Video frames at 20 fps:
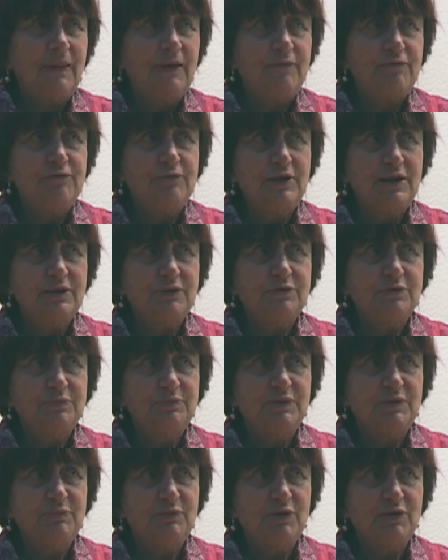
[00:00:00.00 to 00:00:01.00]
A friend
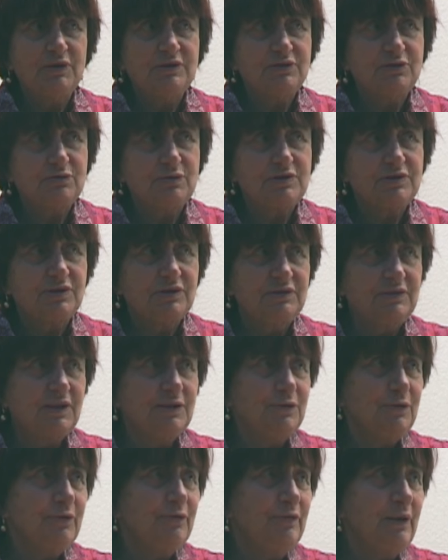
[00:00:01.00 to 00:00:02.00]
could be more interested
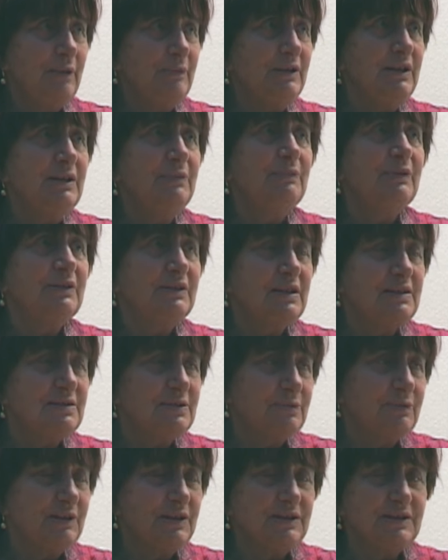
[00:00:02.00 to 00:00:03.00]
than your family, but
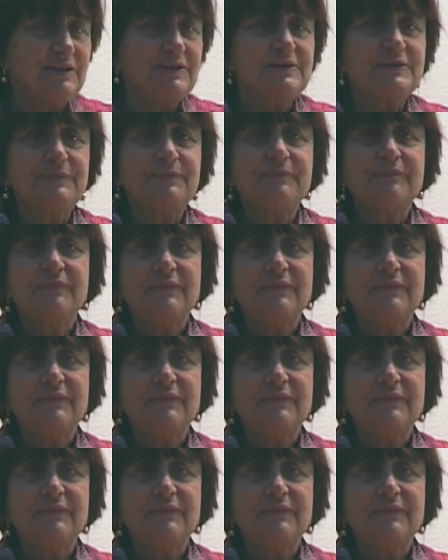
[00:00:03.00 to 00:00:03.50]
that's the way it is.